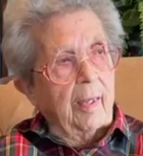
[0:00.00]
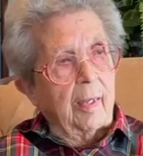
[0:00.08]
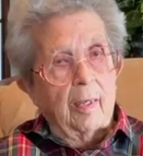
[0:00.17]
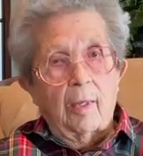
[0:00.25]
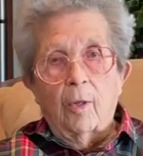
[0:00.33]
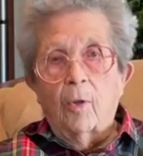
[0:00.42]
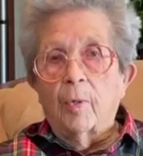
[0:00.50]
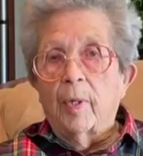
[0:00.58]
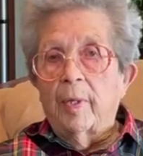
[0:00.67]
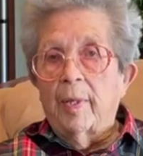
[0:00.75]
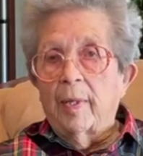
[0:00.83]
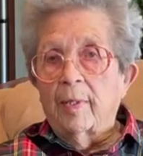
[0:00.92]

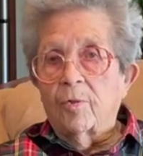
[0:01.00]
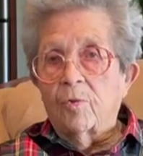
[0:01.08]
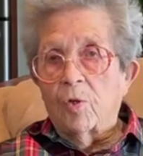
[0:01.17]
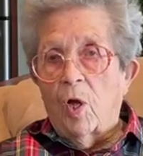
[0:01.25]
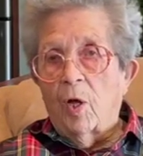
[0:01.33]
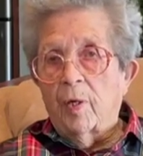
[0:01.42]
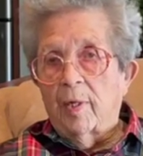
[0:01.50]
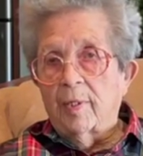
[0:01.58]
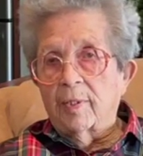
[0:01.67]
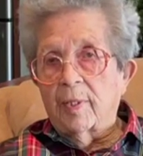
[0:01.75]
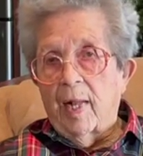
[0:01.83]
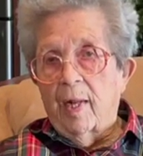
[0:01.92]
loaded the
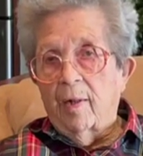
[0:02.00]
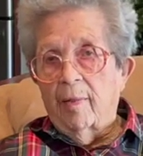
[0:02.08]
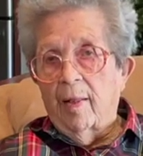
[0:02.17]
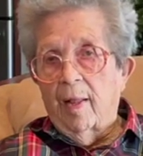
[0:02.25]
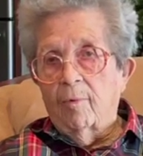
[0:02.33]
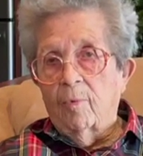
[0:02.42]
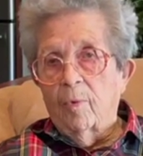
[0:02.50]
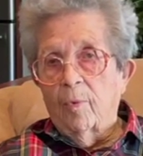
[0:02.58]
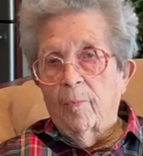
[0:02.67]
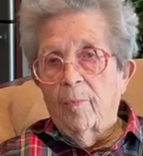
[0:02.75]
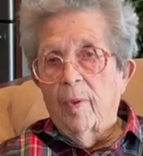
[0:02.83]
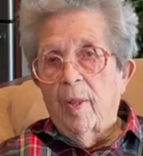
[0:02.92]
sawdust out of that
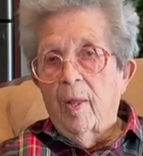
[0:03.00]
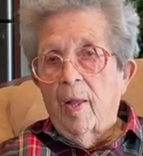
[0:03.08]
room